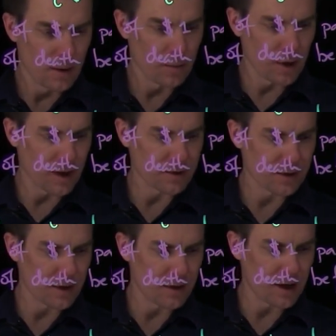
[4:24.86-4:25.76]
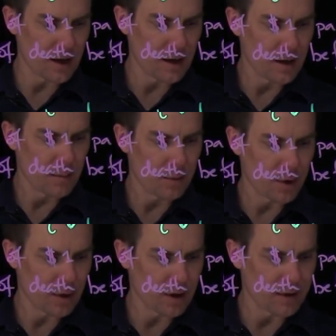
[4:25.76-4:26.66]
plus the
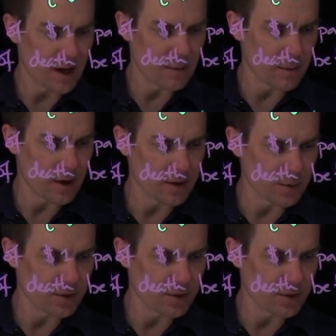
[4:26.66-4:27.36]
pure endowment policy,